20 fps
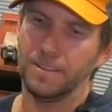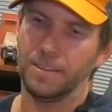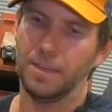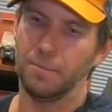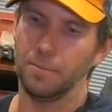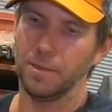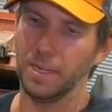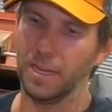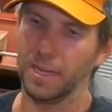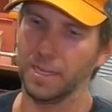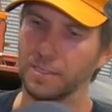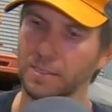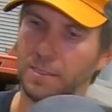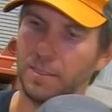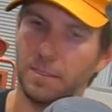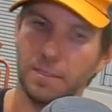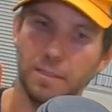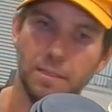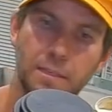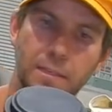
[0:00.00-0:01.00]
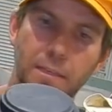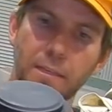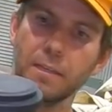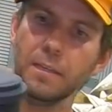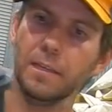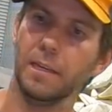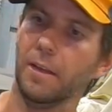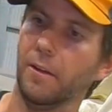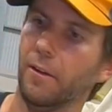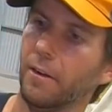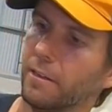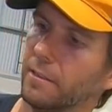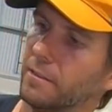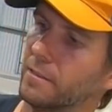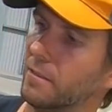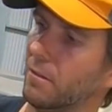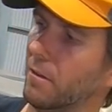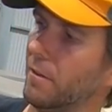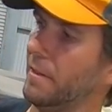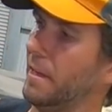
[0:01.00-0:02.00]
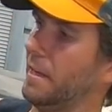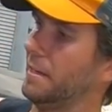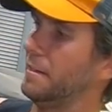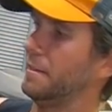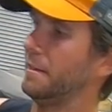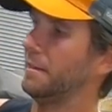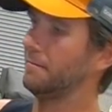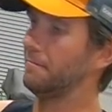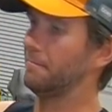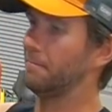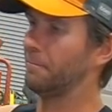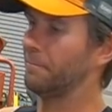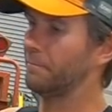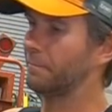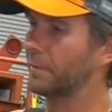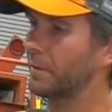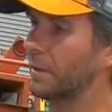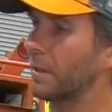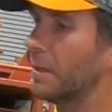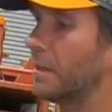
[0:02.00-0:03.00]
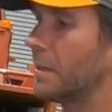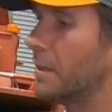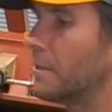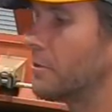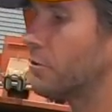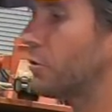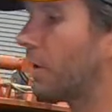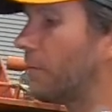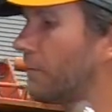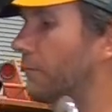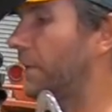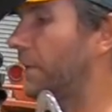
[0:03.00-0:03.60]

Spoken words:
Happy days. Now I can slide that down. Try and